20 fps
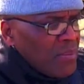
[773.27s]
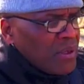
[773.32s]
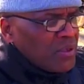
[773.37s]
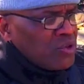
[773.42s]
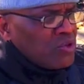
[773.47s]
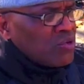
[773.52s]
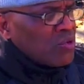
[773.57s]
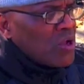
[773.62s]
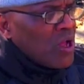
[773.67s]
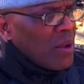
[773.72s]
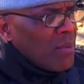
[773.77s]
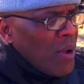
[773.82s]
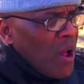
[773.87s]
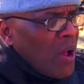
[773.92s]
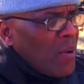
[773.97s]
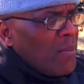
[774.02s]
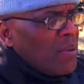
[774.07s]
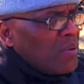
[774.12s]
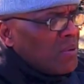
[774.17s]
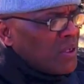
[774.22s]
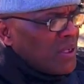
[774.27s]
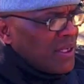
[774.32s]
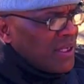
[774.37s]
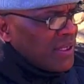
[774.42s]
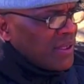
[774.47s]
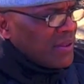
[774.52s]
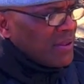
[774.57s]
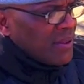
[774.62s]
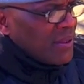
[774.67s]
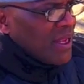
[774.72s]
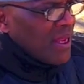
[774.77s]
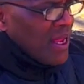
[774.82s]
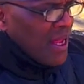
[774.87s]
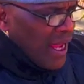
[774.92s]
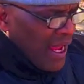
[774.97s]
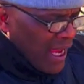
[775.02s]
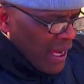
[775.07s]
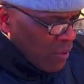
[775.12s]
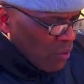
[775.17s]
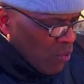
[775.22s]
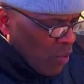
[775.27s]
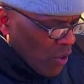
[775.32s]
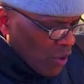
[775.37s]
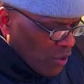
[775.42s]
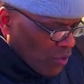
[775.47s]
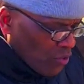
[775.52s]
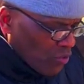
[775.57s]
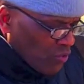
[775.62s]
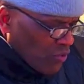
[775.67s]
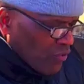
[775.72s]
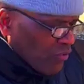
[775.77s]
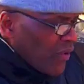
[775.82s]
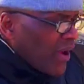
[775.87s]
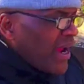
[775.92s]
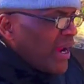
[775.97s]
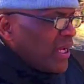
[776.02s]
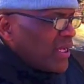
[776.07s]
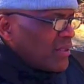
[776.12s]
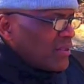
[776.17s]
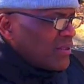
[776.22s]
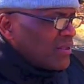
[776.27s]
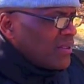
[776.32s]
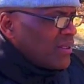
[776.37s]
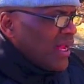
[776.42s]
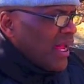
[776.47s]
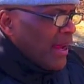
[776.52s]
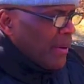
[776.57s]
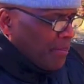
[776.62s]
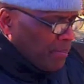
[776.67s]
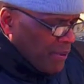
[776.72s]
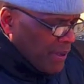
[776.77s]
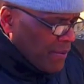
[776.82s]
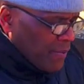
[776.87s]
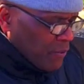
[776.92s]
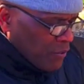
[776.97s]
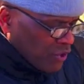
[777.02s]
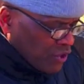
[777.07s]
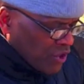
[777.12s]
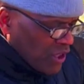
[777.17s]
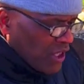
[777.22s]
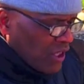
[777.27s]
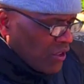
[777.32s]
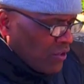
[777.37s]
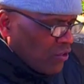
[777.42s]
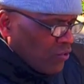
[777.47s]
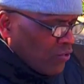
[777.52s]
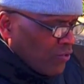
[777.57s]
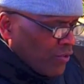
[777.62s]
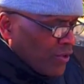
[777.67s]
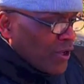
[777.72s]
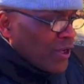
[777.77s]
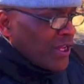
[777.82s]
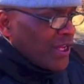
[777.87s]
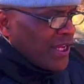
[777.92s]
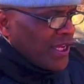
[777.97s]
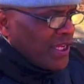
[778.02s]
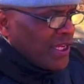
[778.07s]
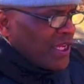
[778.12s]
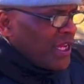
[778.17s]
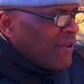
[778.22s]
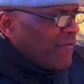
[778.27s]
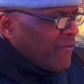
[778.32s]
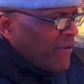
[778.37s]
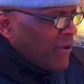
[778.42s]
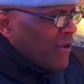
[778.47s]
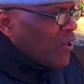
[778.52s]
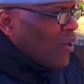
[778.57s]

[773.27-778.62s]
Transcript: But you come humbly and work through the ranks. And people see you really giving